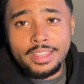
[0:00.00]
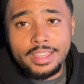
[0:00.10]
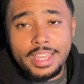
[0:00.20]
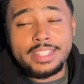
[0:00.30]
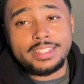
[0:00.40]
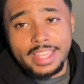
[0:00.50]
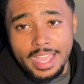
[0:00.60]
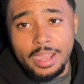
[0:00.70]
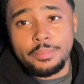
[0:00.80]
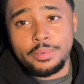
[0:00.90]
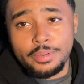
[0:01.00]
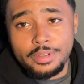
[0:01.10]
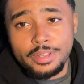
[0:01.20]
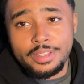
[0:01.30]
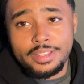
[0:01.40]
and stay humble.
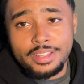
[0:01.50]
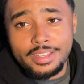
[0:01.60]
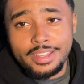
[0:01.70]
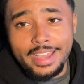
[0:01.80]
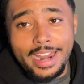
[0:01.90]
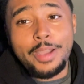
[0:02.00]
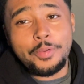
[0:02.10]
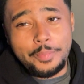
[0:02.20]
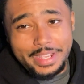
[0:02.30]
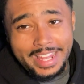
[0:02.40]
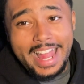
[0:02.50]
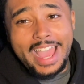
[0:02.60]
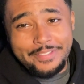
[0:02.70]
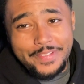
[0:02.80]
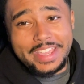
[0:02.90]
And I will be
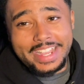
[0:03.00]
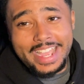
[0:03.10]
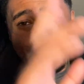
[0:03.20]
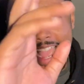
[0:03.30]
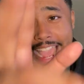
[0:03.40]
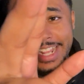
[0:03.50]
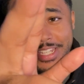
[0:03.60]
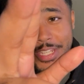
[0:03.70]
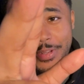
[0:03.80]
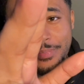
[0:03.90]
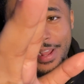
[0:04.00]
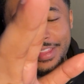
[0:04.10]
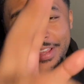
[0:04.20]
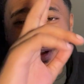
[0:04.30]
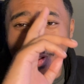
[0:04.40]
laughing at you,
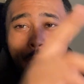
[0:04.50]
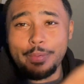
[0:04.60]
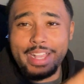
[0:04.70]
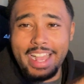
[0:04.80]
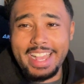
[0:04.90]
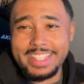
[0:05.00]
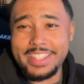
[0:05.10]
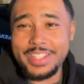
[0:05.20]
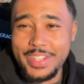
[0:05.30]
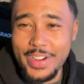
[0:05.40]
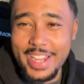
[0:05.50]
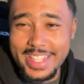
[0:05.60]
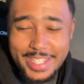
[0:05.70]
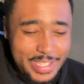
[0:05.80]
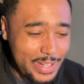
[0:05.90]
brother. Hope you guys
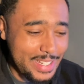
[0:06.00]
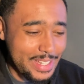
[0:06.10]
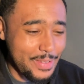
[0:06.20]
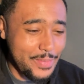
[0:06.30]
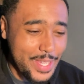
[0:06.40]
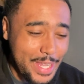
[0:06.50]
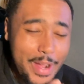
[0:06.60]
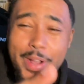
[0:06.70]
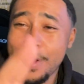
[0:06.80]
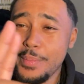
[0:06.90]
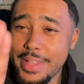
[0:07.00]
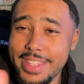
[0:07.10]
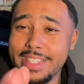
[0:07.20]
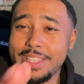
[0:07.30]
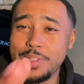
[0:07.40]
enjoyed this short little video, but
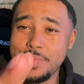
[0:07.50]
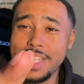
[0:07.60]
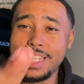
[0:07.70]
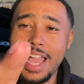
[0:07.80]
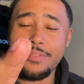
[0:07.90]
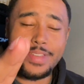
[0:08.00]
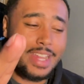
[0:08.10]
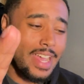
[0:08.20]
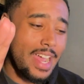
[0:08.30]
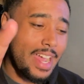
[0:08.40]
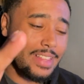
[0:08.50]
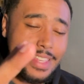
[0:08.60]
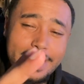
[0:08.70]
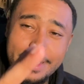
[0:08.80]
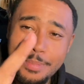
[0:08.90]
this is me laughing at
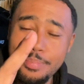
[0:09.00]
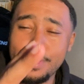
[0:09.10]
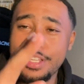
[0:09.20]
this complete